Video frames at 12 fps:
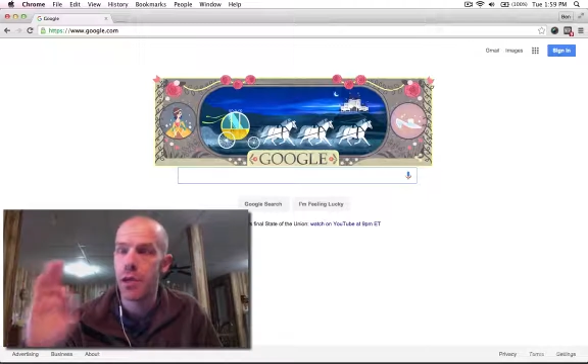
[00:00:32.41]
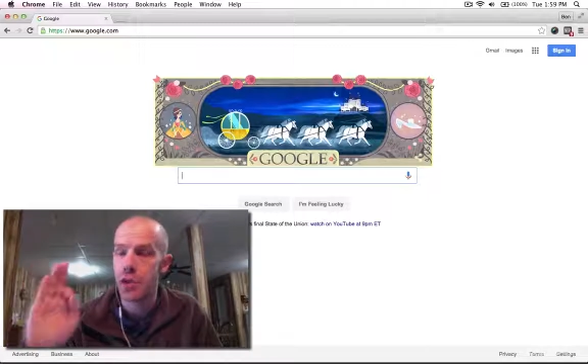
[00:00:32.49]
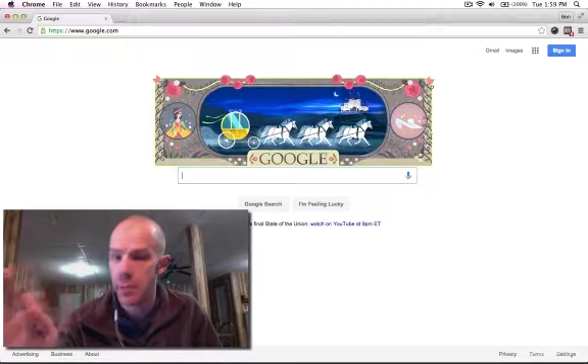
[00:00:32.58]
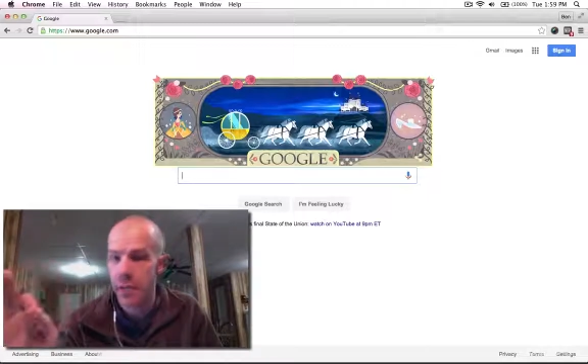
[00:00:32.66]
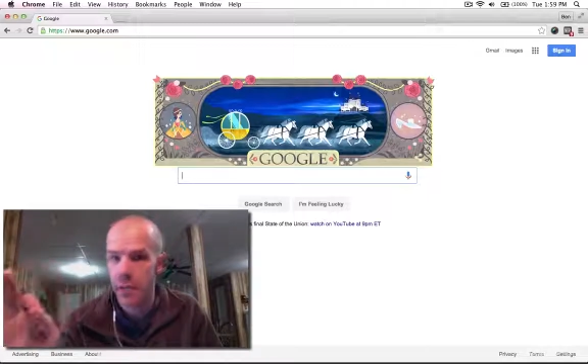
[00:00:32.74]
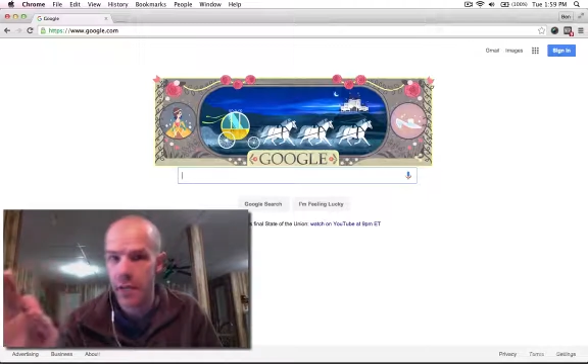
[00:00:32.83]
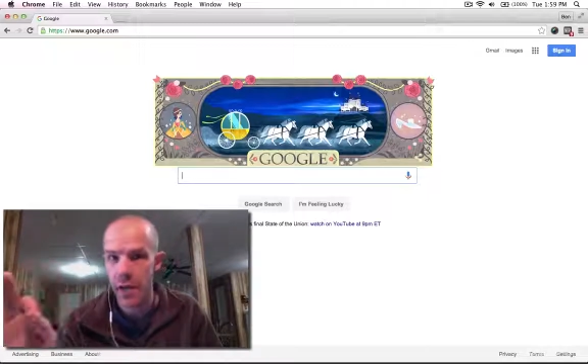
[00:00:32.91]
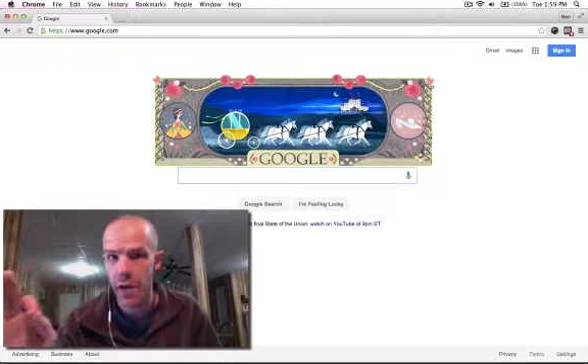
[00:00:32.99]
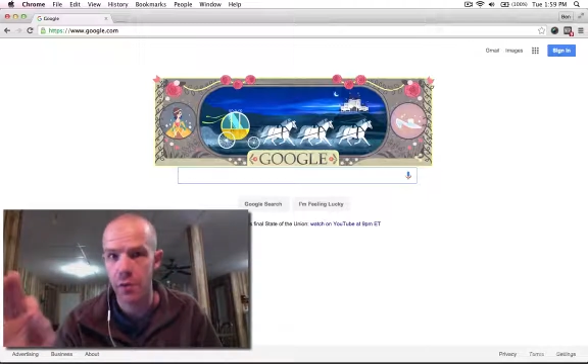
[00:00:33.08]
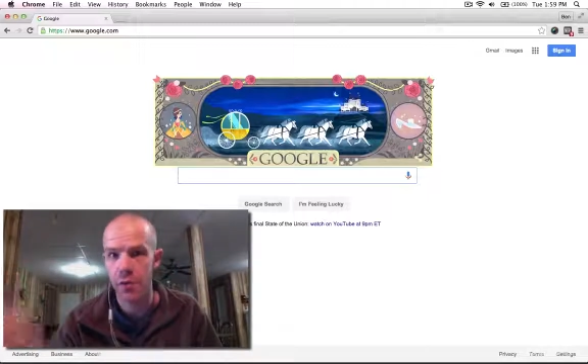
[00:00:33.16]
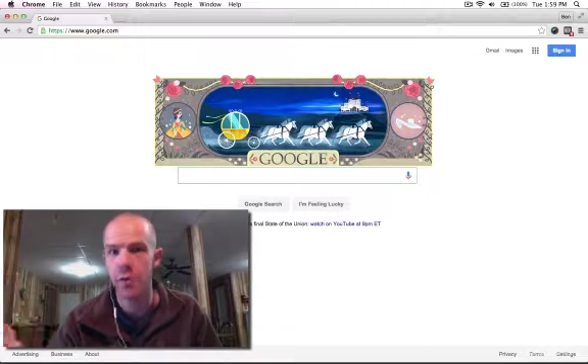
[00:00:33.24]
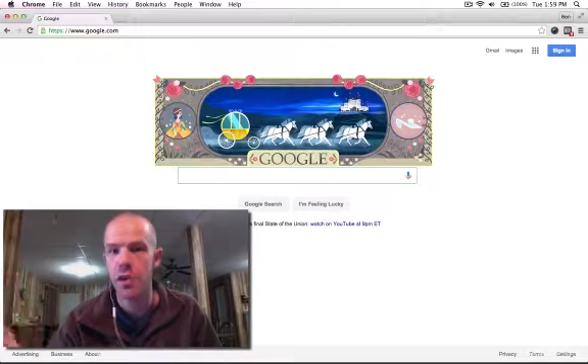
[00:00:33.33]
Gmail
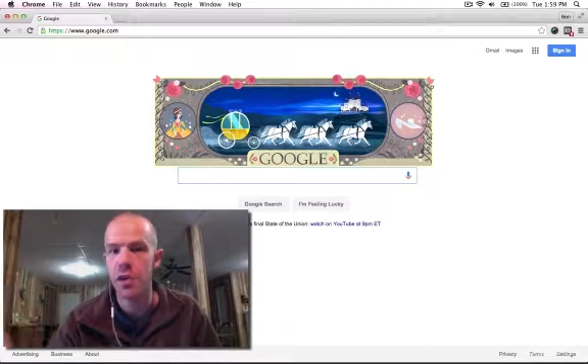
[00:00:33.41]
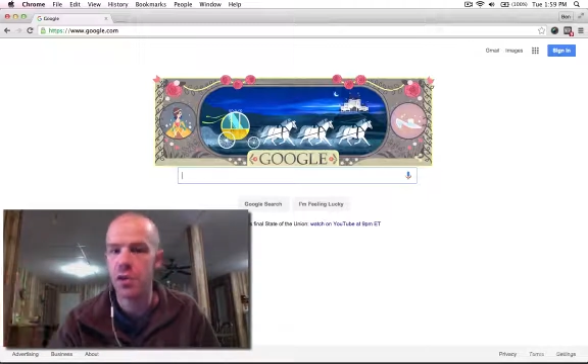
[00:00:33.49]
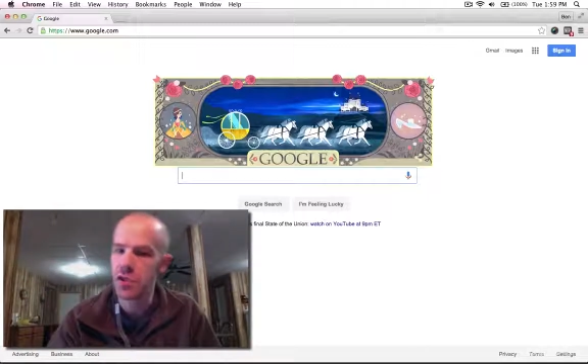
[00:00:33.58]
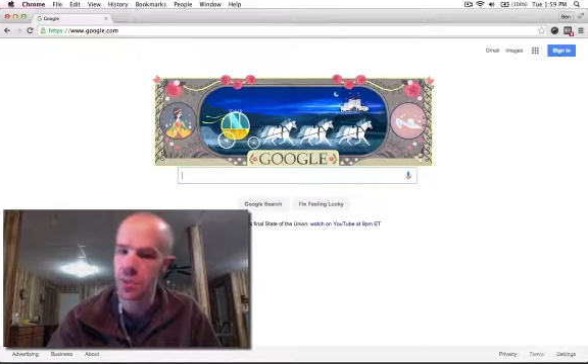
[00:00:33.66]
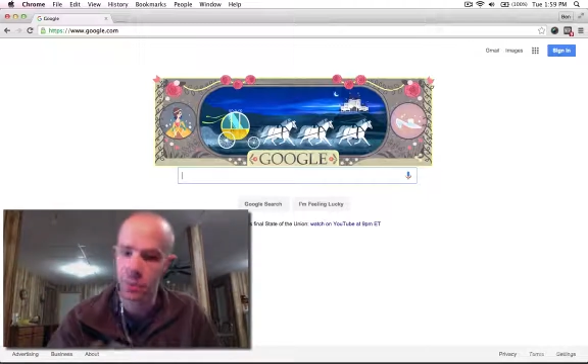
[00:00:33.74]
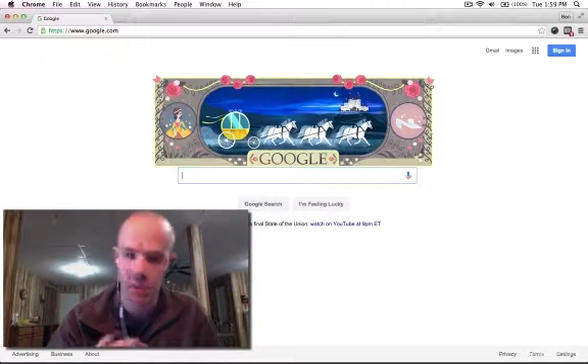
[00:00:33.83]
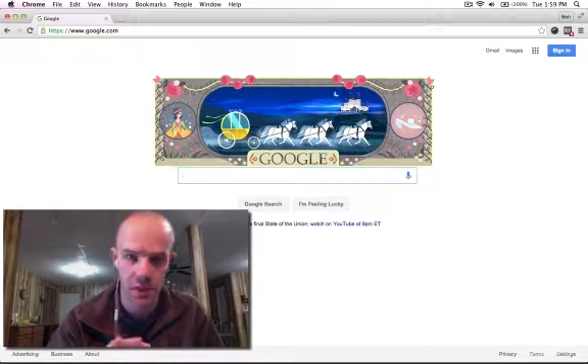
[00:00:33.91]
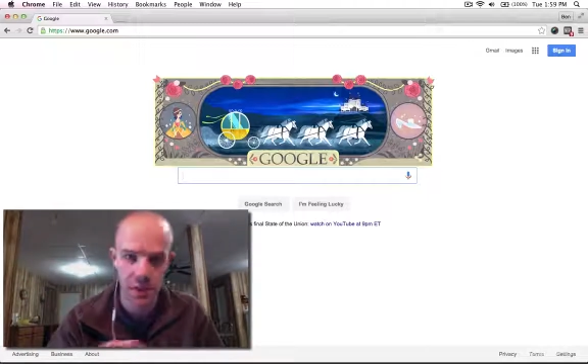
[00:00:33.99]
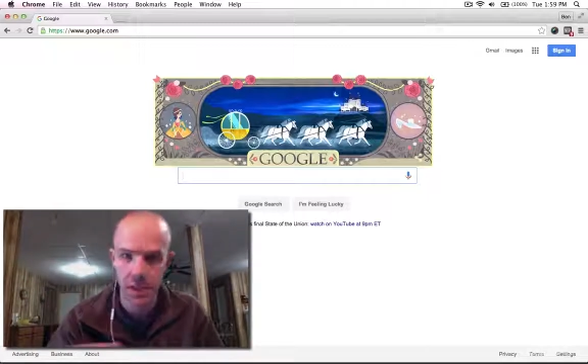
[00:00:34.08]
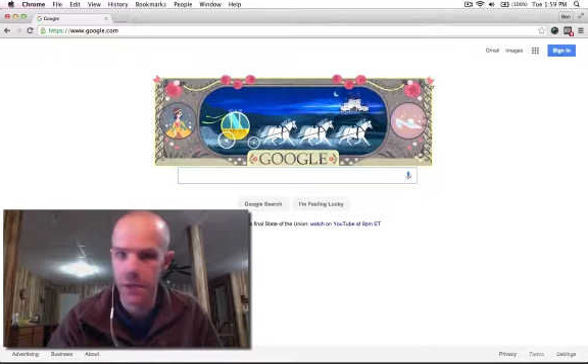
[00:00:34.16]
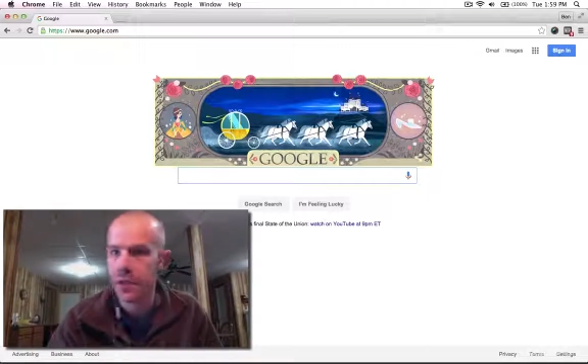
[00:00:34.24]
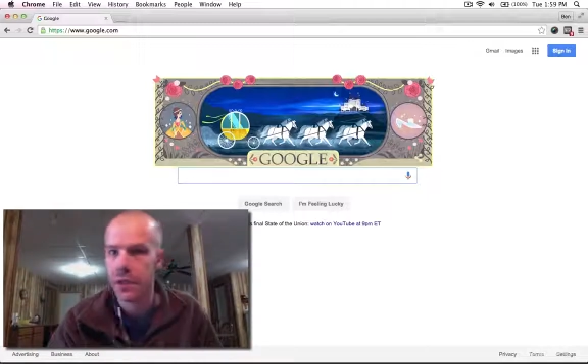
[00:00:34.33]
account to be used
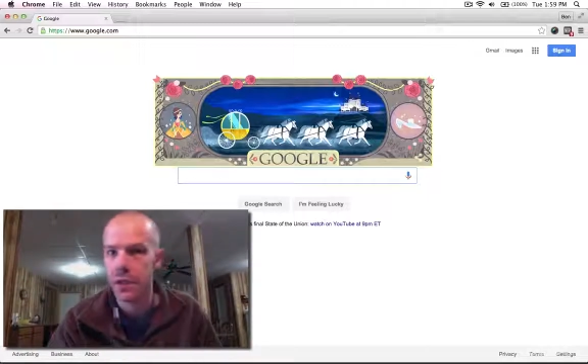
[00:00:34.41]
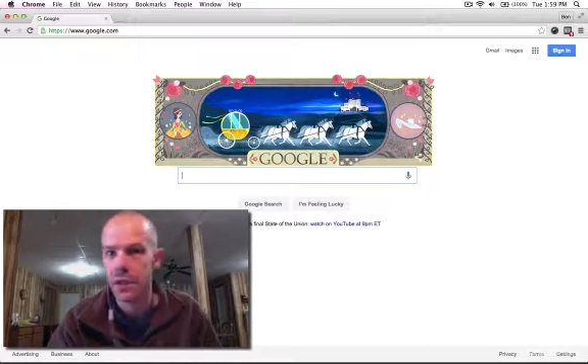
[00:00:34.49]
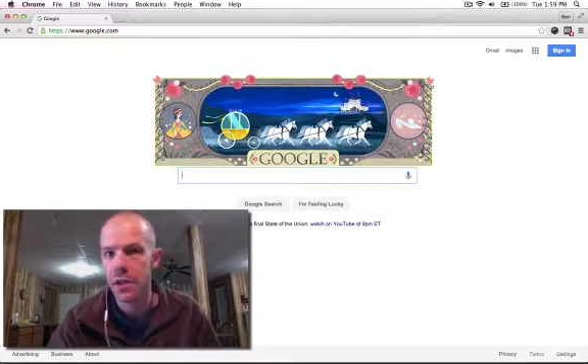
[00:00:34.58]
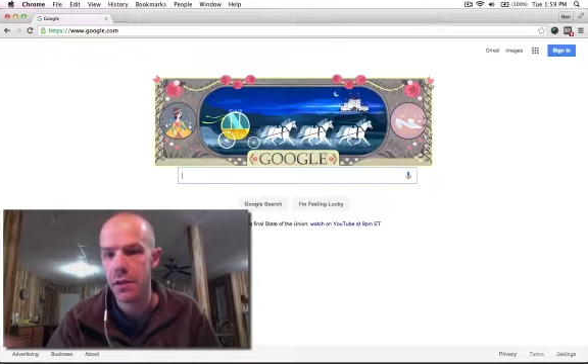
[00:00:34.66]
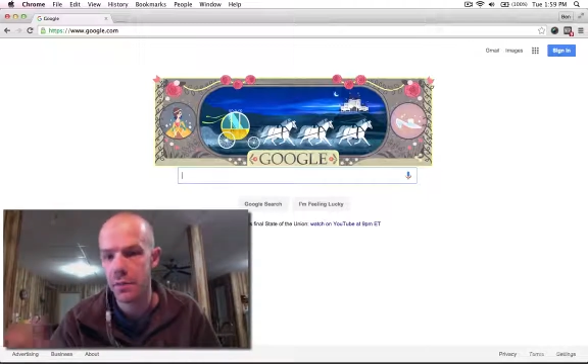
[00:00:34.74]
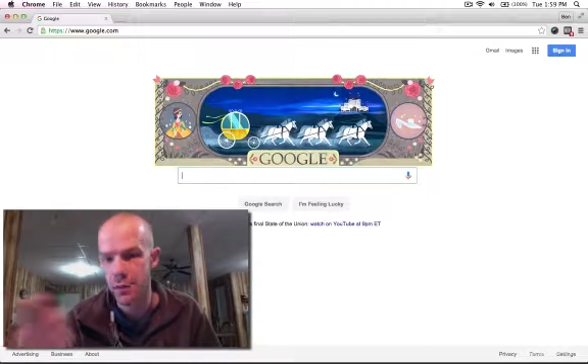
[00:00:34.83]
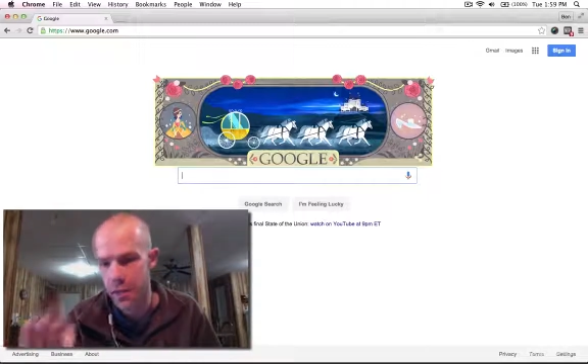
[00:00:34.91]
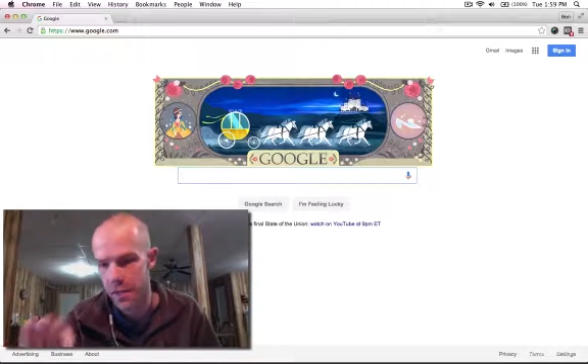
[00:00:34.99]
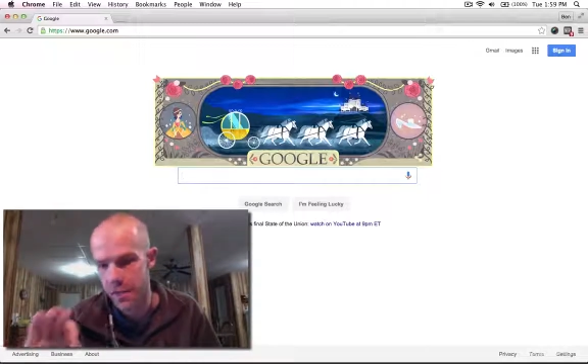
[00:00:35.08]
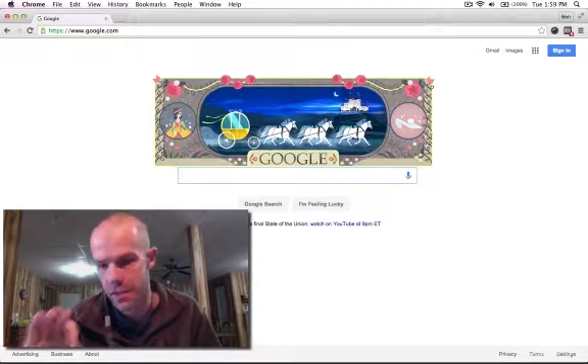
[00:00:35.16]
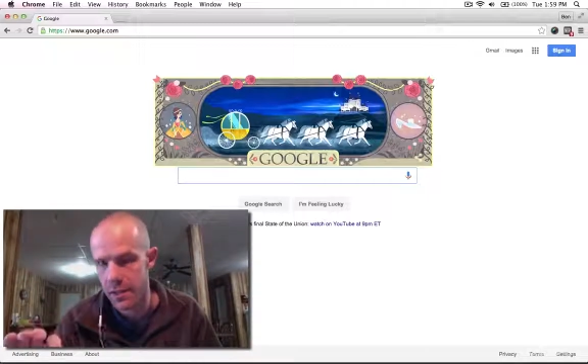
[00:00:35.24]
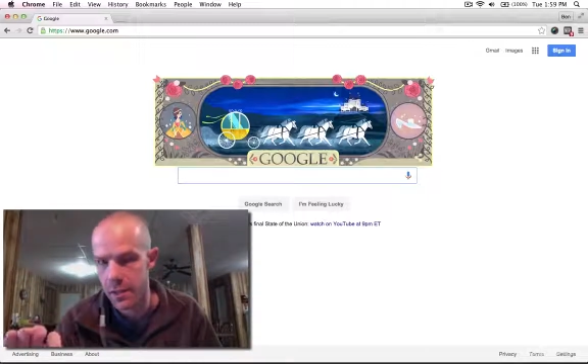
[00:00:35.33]
specifically for
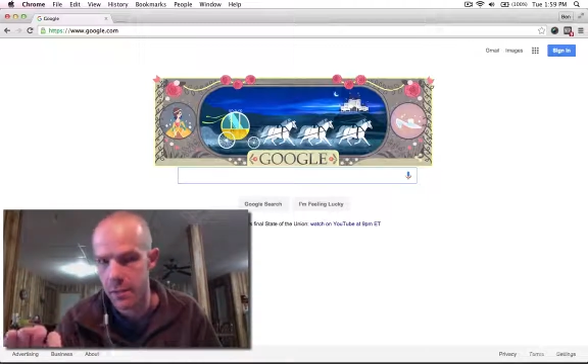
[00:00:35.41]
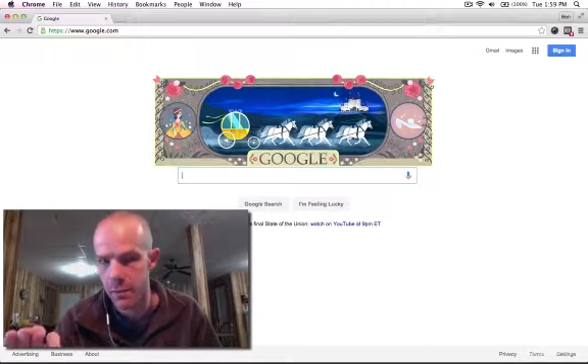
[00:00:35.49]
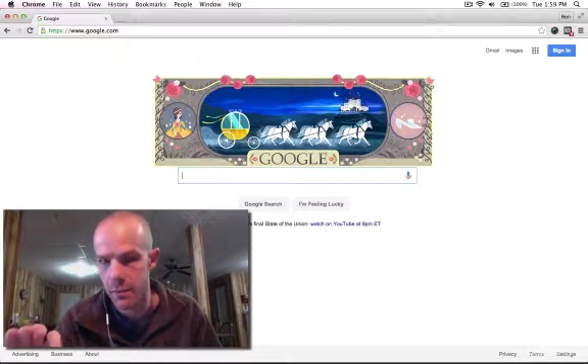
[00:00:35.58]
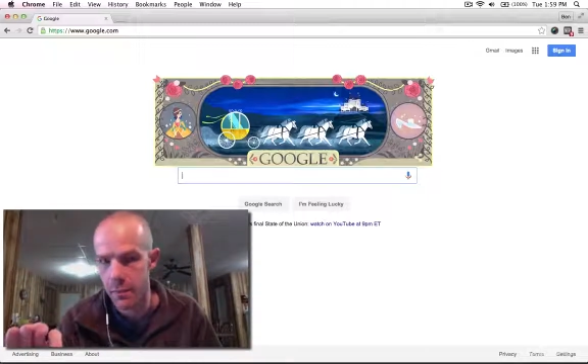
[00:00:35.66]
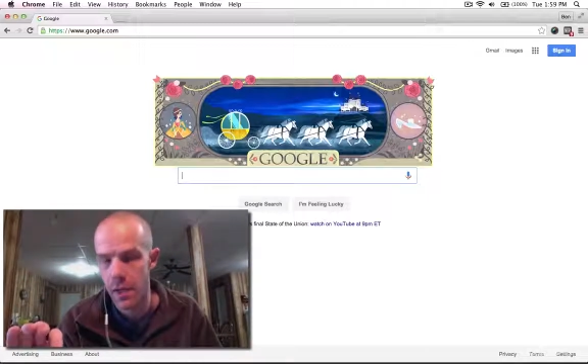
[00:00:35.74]
this system.